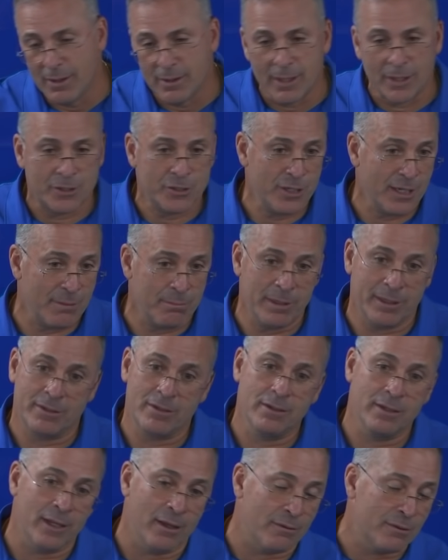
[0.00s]
they should have been
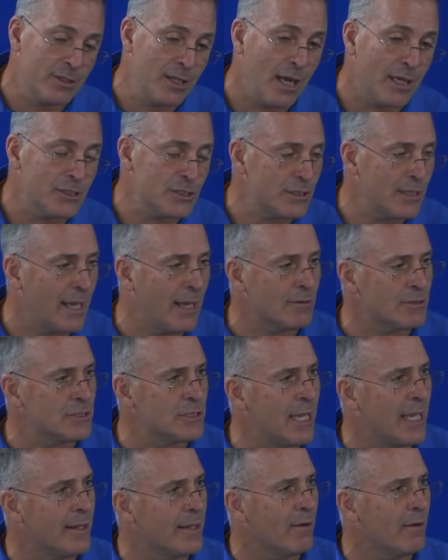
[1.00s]
you know touched
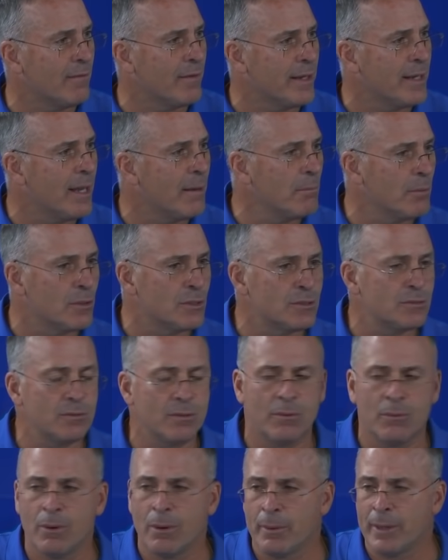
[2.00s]
outside there on the numbers
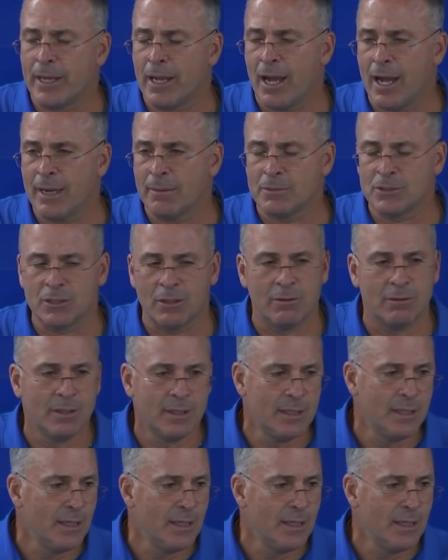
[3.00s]
where we caught them. So.